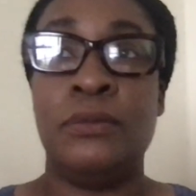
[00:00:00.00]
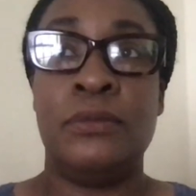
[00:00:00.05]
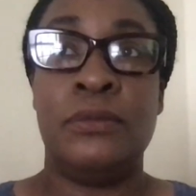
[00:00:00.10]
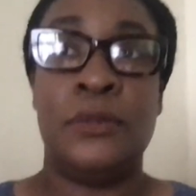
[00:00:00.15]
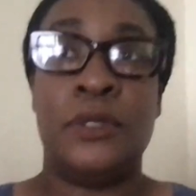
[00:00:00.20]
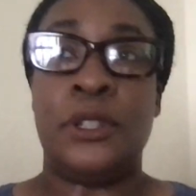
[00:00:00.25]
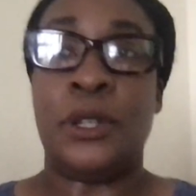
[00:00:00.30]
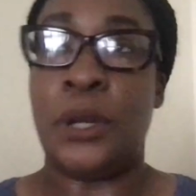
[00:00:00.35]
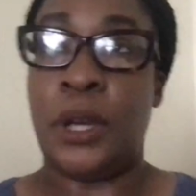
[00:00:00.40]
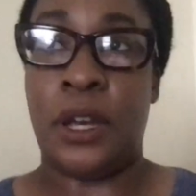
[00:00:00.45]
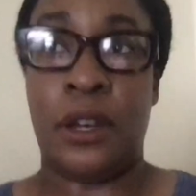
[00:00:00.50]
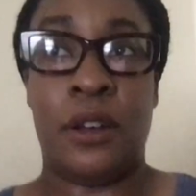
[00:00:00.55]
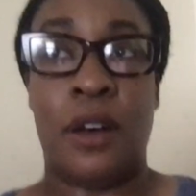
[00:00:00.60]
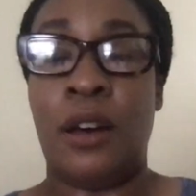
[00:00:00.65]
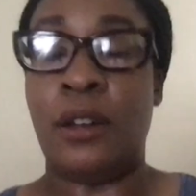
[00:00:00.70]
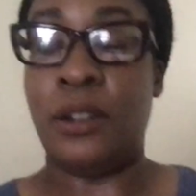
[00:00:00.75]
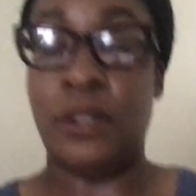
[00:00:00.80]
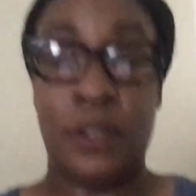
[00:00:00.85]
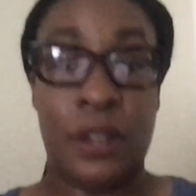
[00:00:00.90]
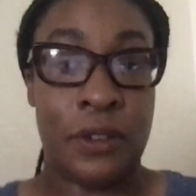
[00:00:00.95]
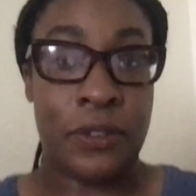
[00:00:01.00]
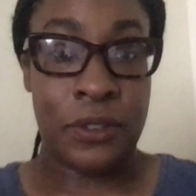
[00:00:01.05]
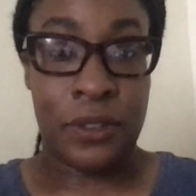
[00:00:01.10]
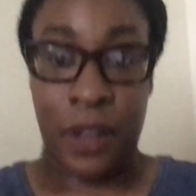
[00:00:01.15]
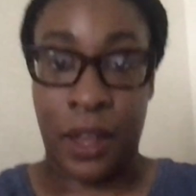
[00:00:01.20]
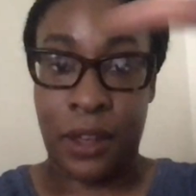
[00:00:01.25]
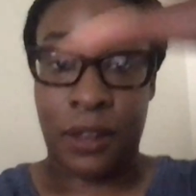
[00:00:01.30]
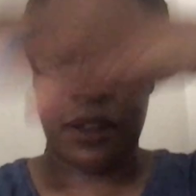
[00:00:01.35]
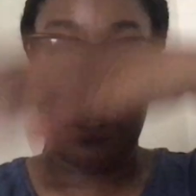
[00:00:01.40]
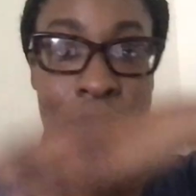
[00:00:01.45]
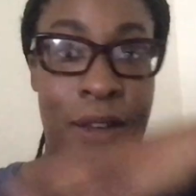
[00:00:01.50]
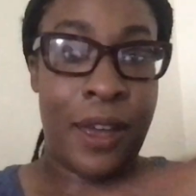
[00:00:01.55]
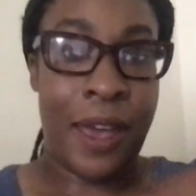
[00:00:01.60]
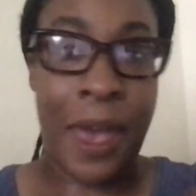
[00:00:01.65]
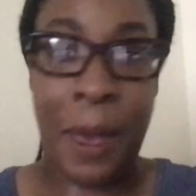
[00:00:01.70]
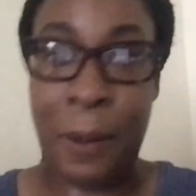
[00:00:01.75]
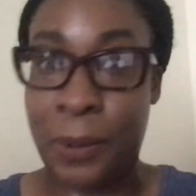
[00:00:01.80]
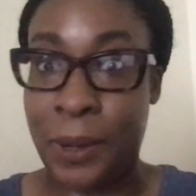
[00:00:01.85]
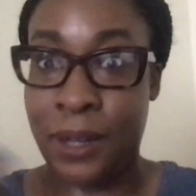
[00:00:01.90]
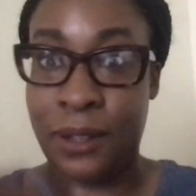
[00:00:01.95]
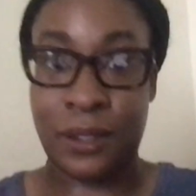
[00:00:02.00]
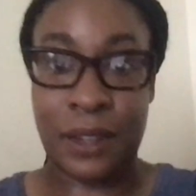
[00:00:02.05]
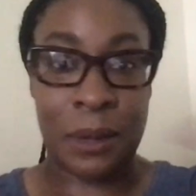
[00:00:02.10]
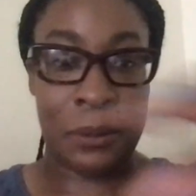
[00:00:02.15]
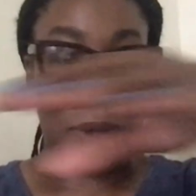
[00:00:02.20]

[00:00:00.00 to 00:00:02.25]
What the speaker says: So yeah, all this stuff is like happening at the same